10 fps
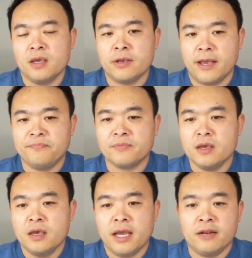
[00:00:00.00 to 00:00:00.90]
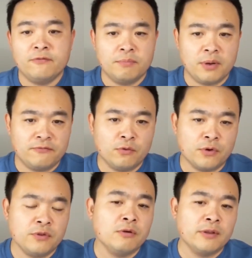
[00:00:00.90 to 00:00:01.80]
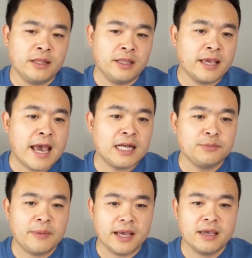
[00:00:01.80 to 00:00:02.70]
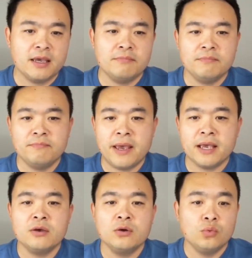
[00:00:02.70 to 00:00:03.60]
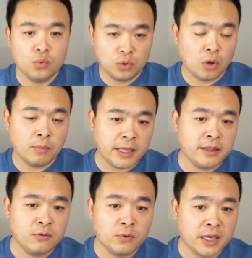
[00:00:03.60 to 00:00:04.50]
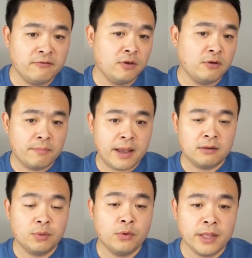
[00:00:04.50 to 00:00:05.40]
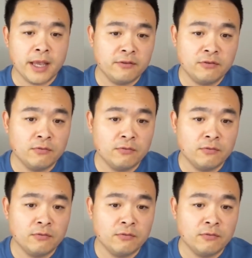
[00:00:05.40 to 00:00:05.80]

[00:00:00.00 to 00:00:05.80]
Okay, but for new lending, cashback, bank normally they will give you about 0.8